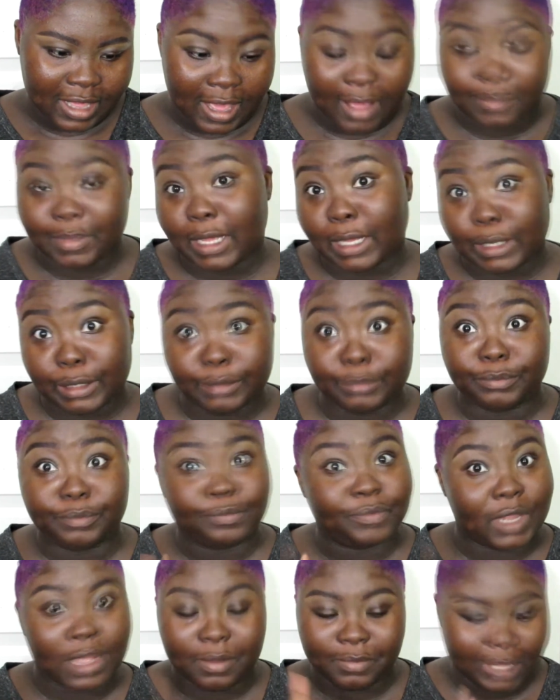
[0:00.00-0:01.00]
I'm not
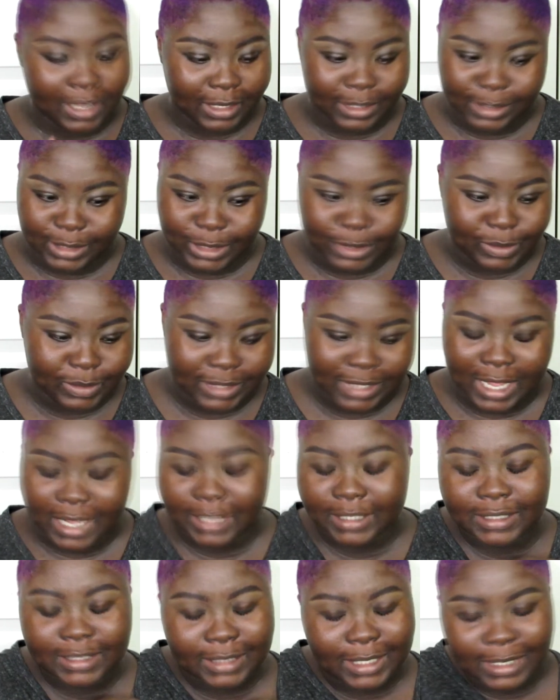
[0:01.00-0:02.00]
gonna use
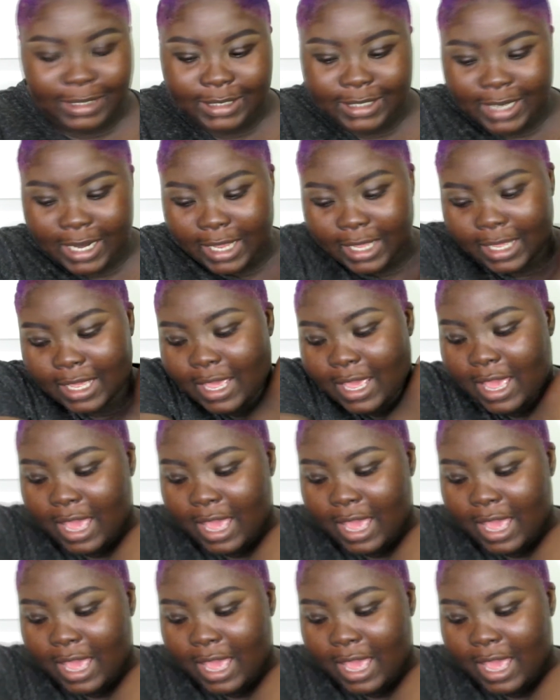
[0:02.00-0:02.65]
that. Not today.